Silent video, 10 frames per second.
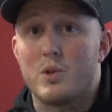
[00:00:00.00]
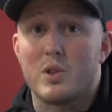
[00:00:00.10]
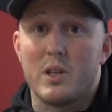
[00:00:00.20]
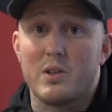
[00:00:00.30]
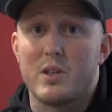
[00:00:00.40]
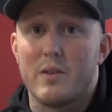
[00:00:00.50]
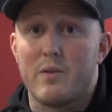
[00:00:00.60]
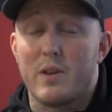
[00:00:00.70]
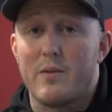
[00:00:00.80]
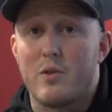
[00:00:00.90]
skills
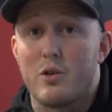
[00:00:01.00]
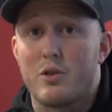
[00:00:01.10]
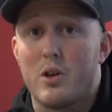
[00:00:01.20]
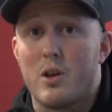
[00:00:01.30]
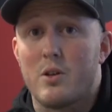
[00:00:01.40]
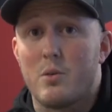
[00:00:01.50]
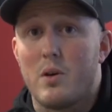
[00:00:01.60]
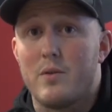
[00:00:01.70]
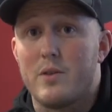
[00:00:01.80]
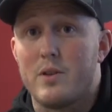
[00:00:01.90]
they've got to offer the